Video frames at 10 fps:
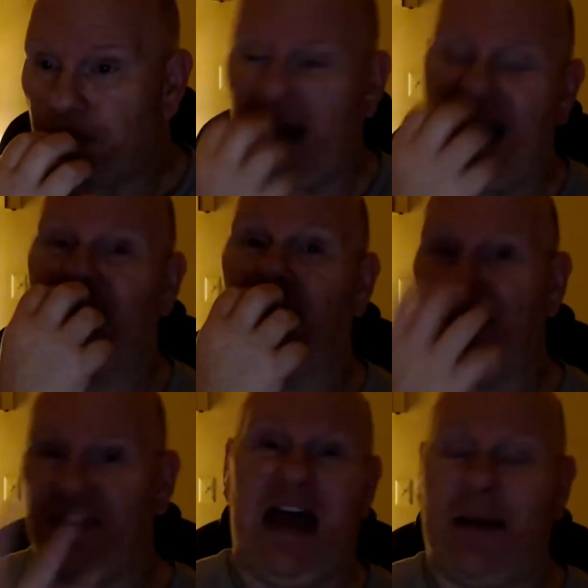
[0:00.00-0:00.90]
I could have
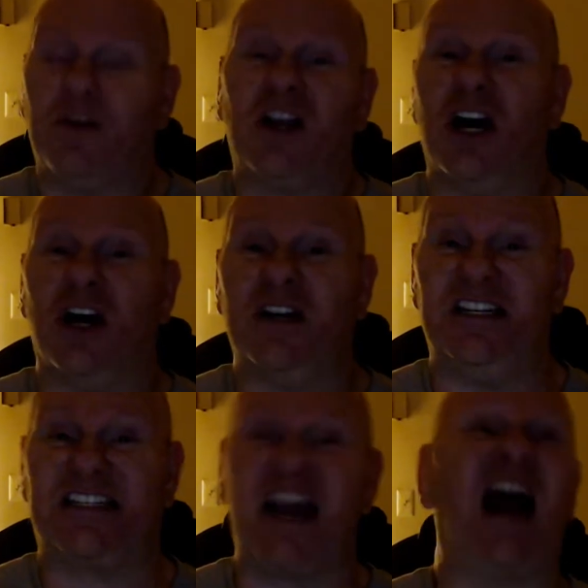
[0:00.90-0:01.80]
let the apple go and
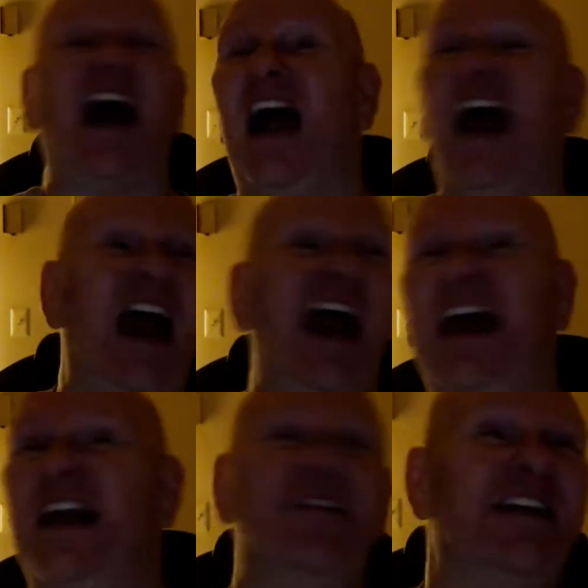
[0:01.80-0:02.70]
just
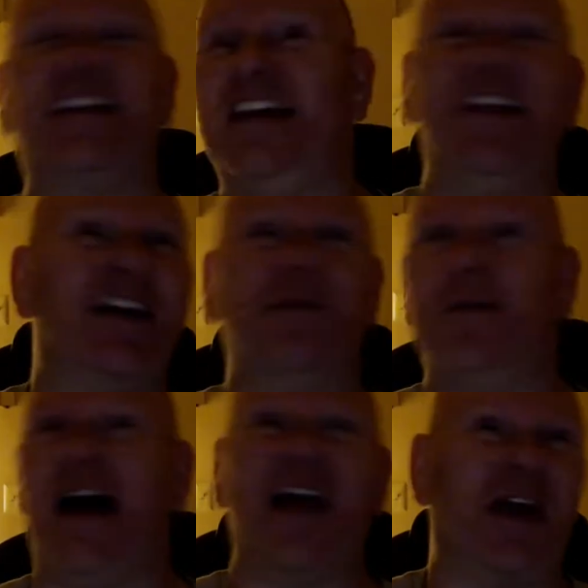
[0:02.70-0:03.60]
it had been sitting there in my
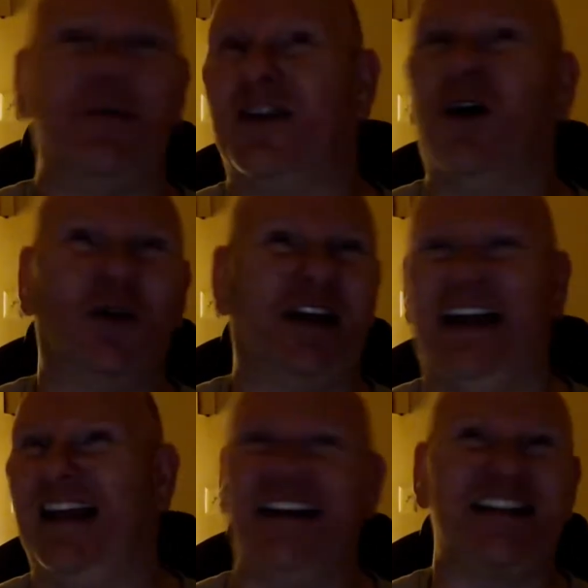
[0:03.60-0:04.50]
mouth. I'd been holding it
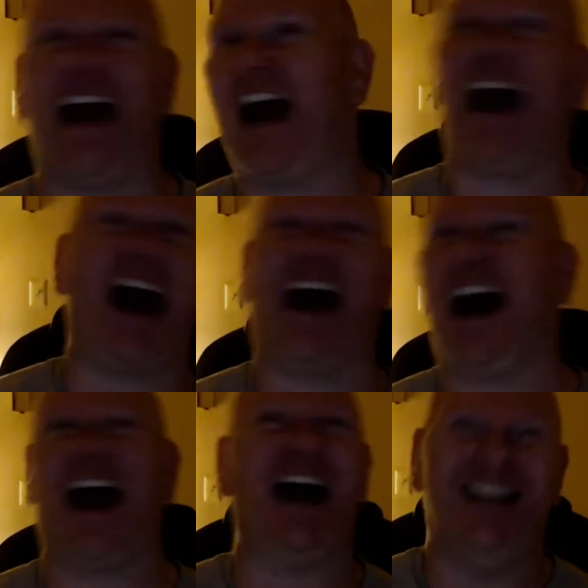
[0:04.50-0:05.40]
like this,
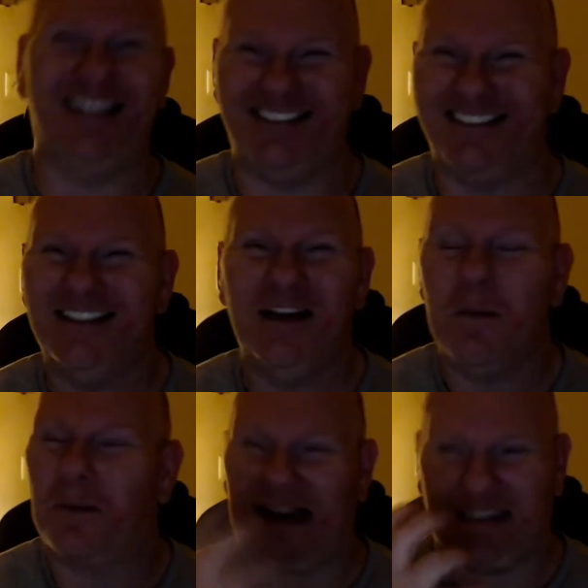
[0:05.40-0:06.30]

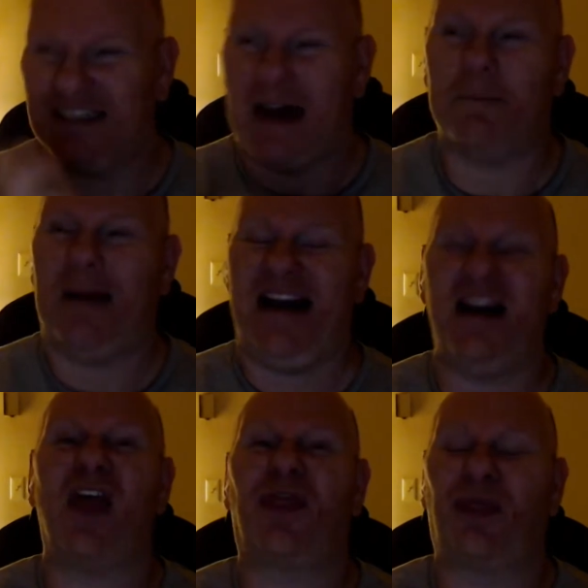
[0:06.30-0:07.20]
but I could not bite
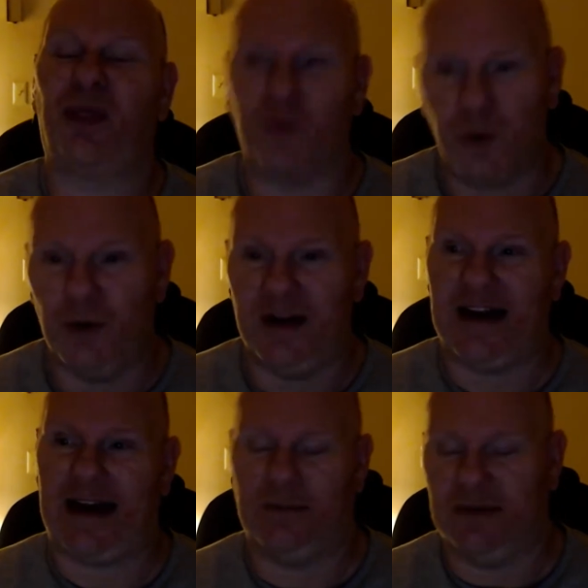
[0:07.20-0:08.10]
through it.
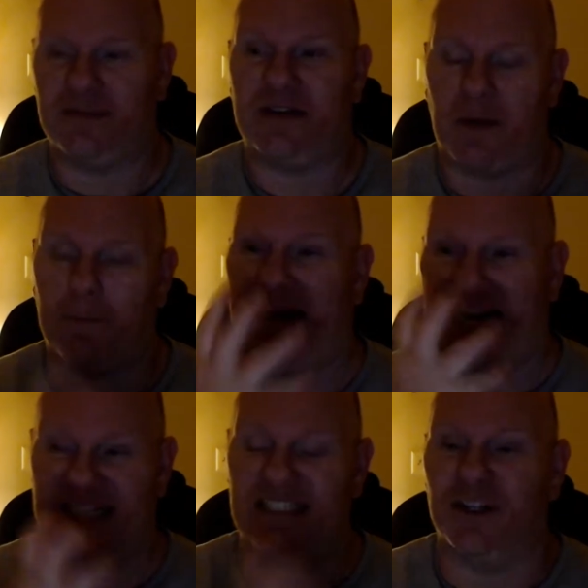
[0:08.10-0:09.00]
I was able to
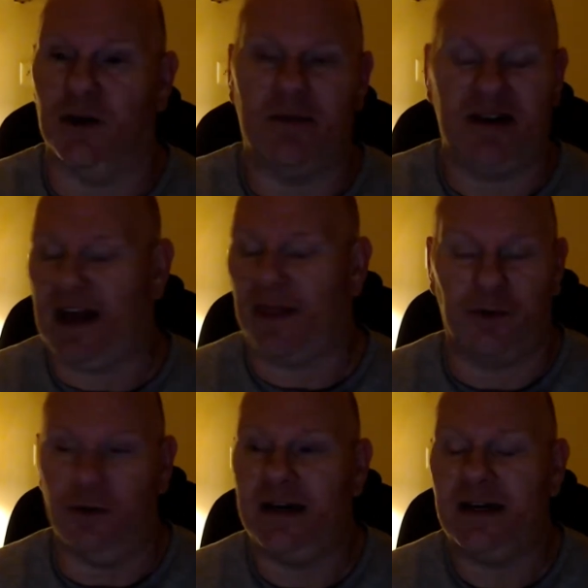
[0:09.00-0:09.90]
bite into it, but not
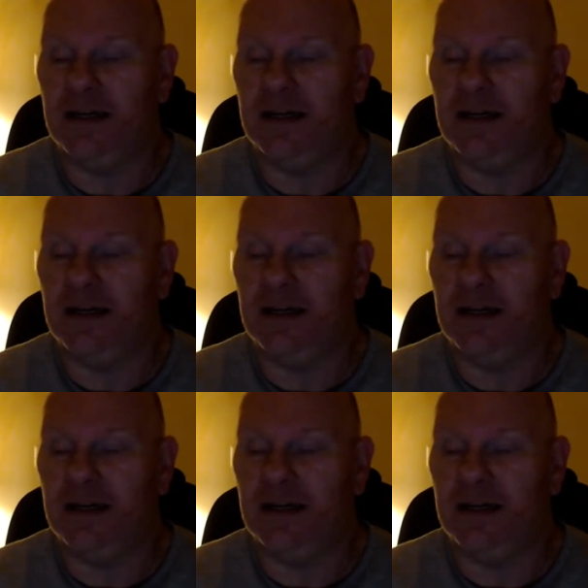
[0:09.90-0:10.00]
through it.